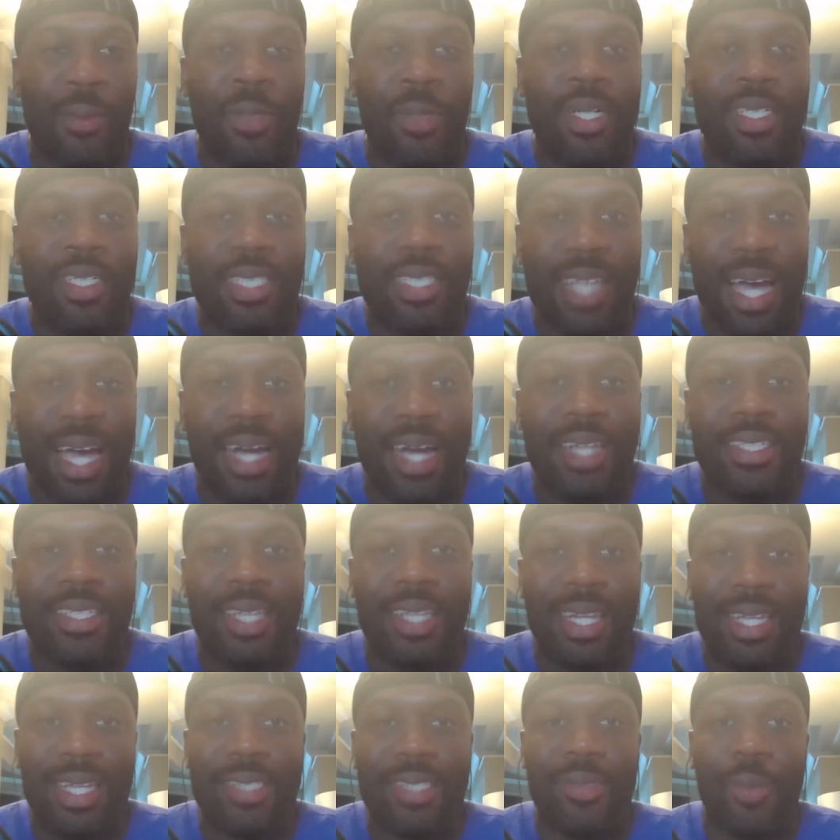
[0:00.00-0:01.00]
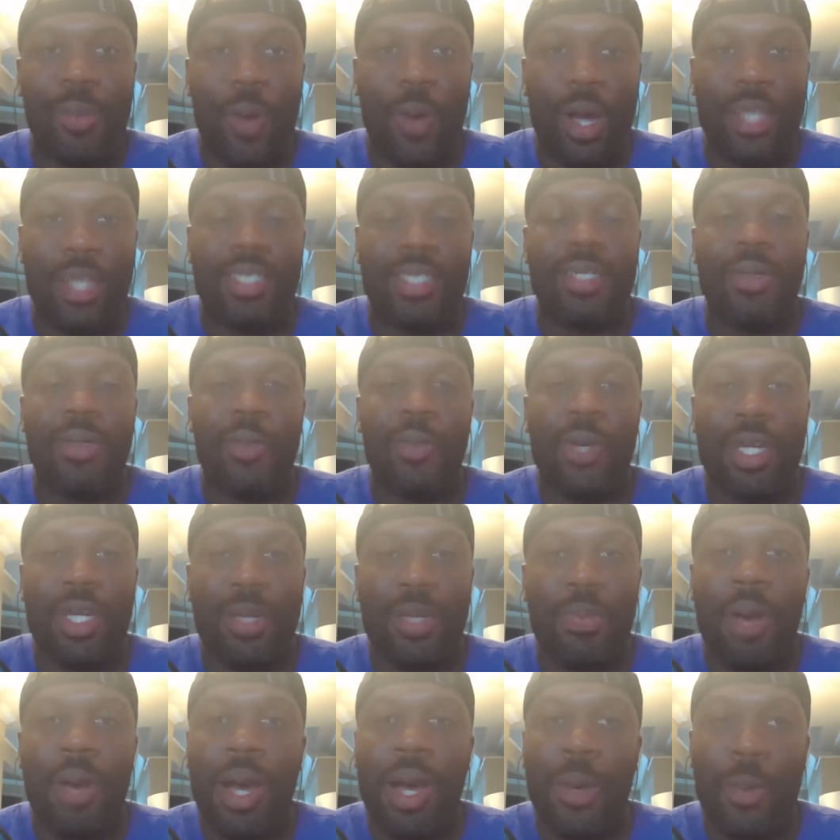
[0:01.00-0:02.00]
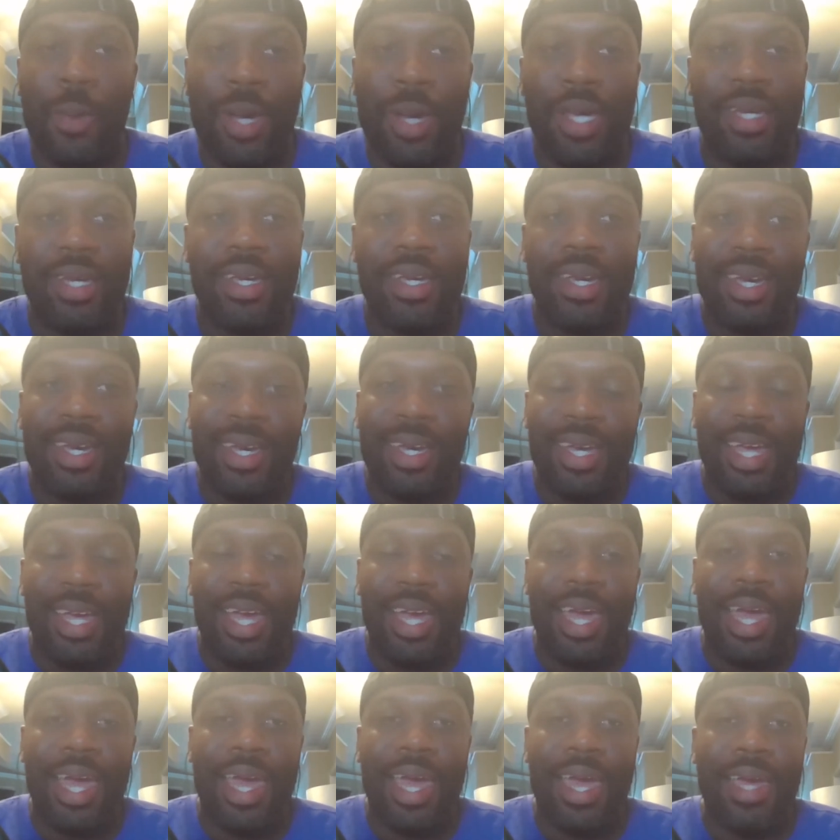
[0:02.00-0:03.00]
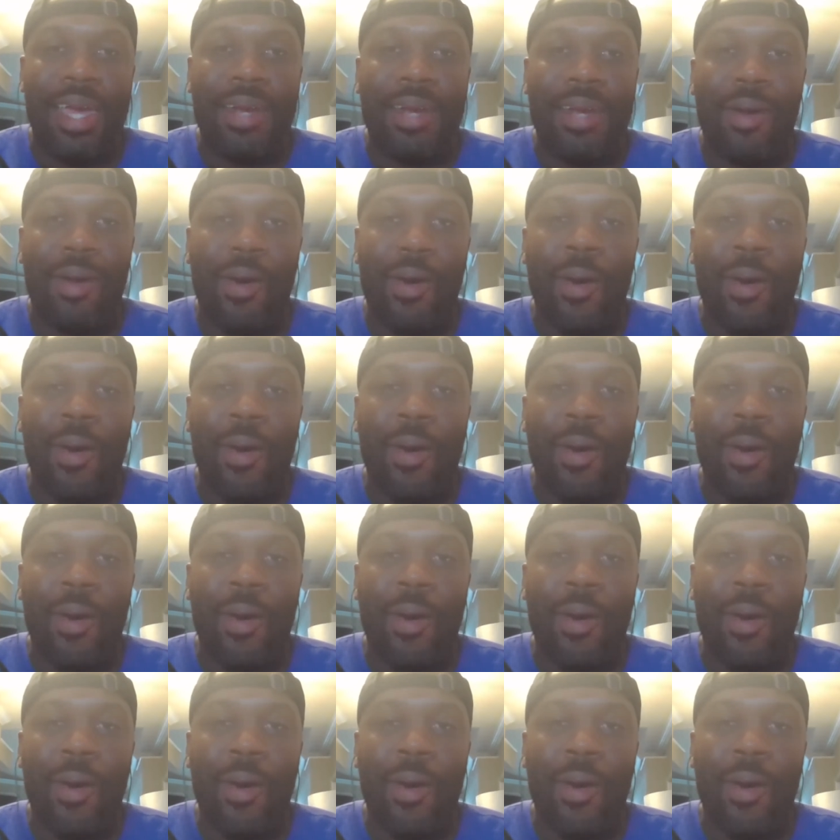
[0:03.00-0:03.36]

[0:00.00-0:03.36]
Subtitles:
and I, we decided to let's watch it week by week. And